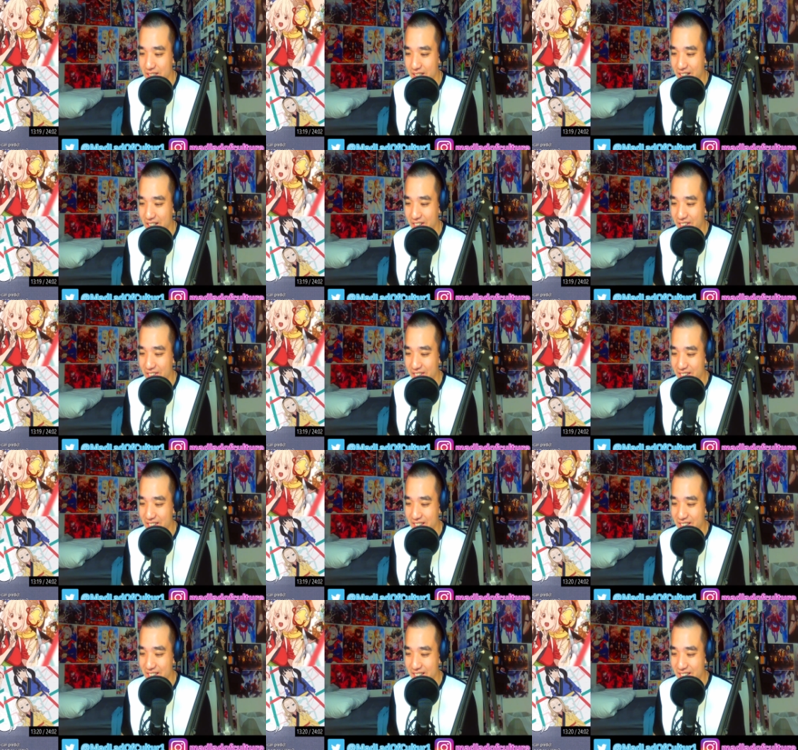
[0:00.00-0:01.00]
Oh.
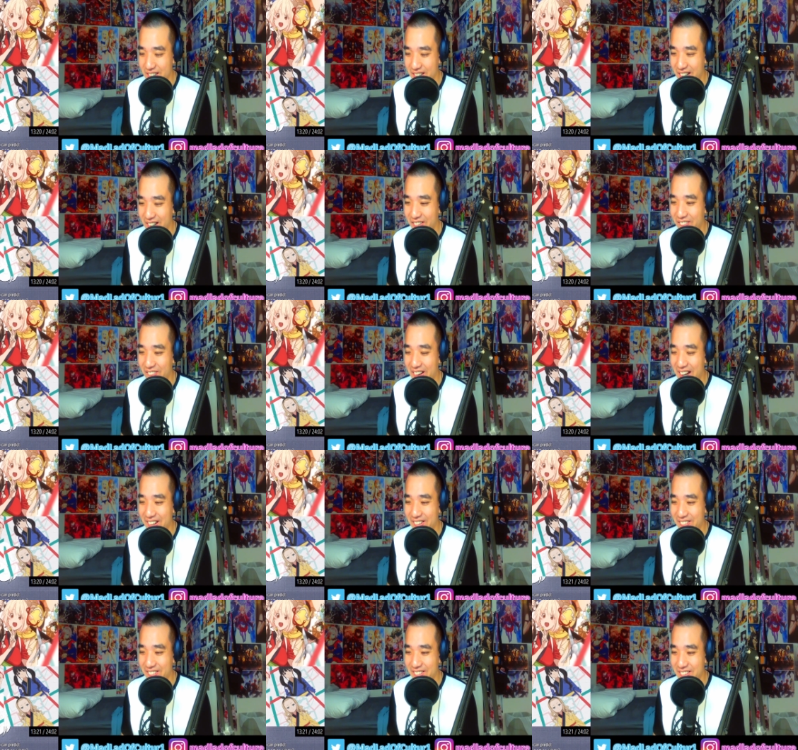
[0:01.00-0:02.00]
Oh,
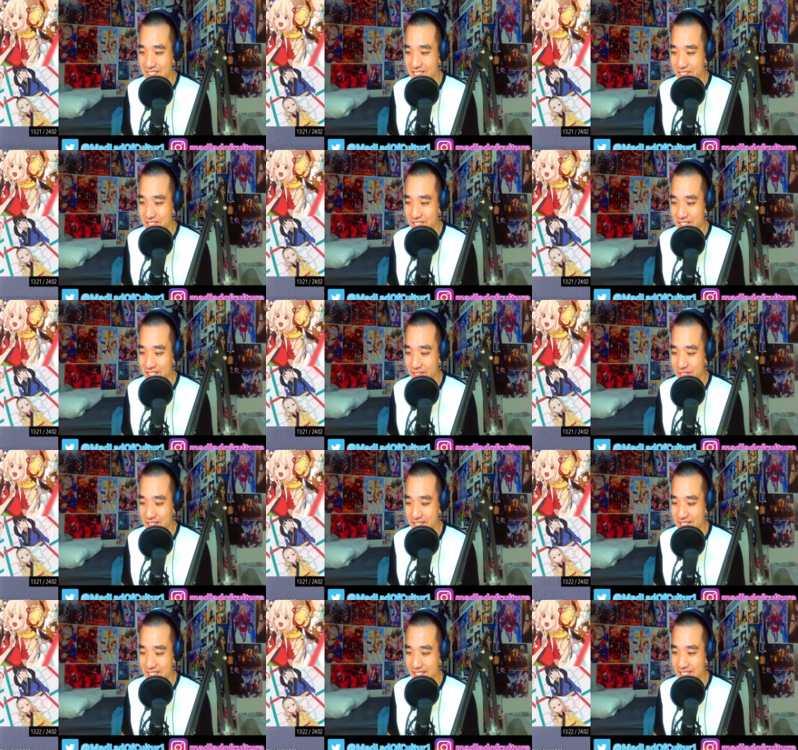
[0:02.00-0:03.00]
wow. So she can
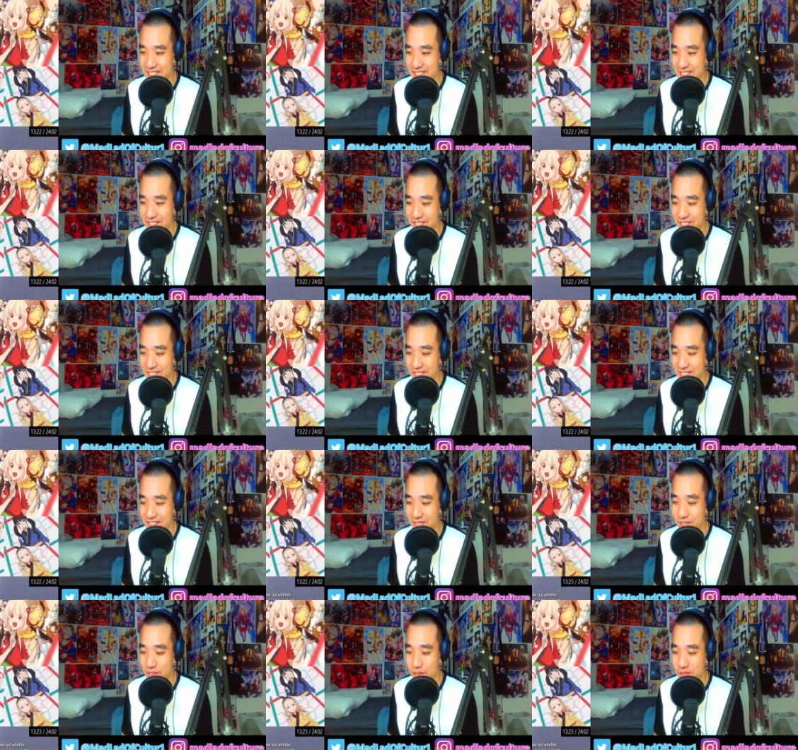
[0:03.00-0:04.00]
predict
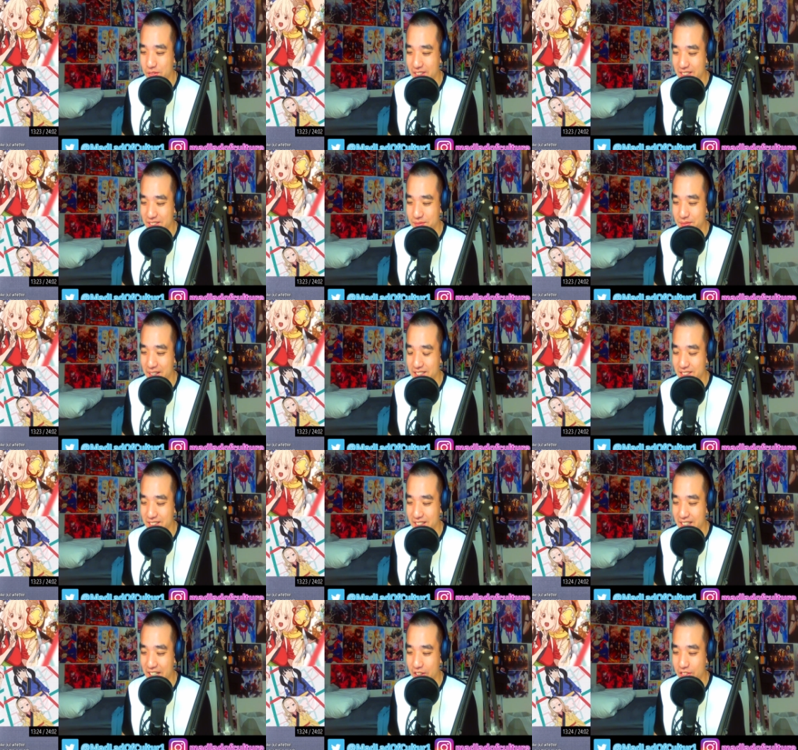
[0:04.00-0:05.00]
the movements based
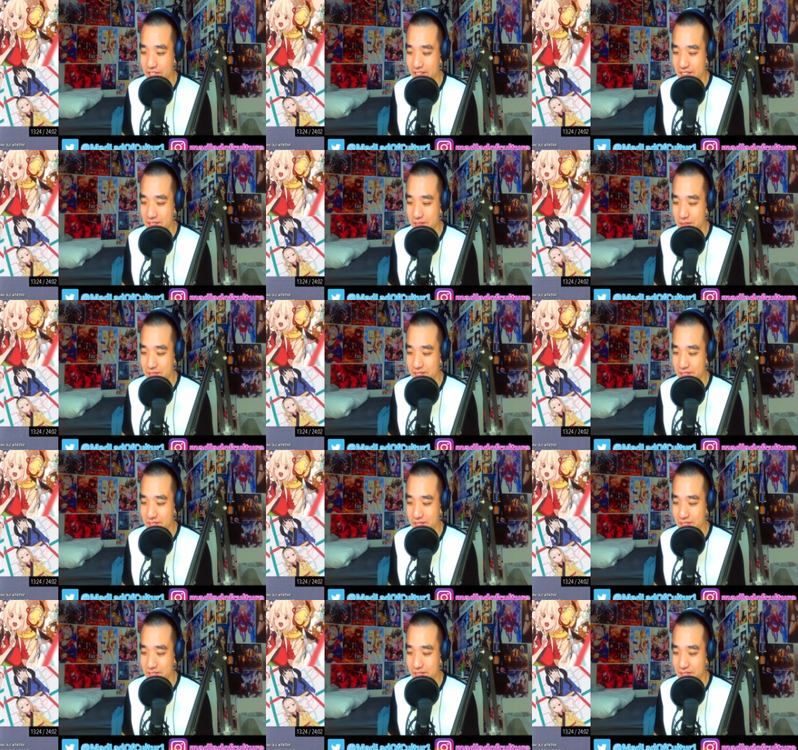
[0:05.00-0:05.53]
on the outfits.